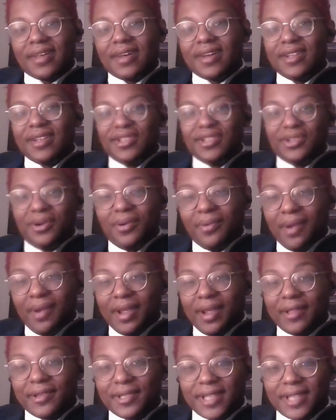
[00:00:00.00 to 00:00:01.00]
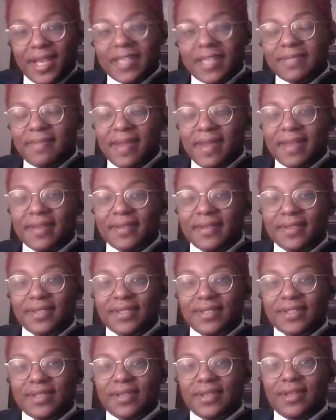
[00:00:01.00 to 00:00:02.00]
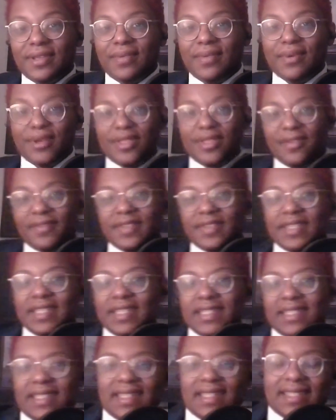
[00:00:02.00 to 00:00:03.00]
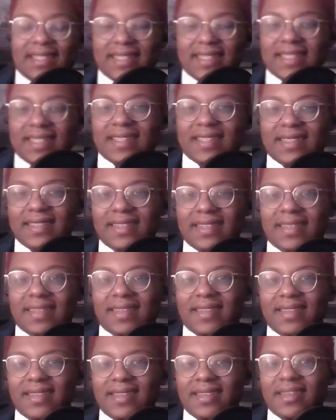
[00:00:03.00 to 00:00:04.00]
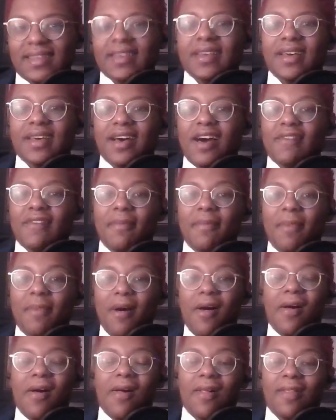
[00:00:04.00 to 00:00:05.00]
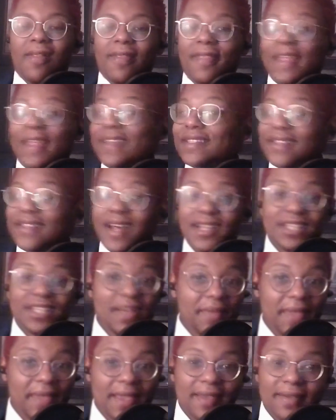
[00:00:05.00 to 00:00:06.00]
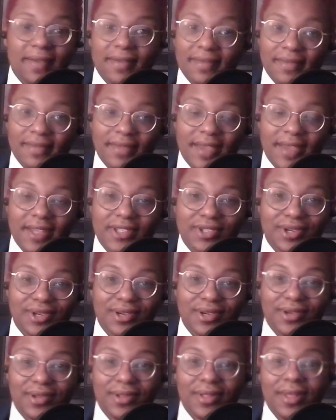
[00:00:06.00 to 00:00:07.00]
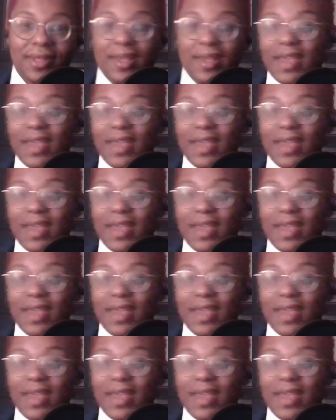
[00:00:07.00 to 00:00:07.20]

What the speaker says: adult regular sized males worth of distance of a ball that is not shaped like a circle.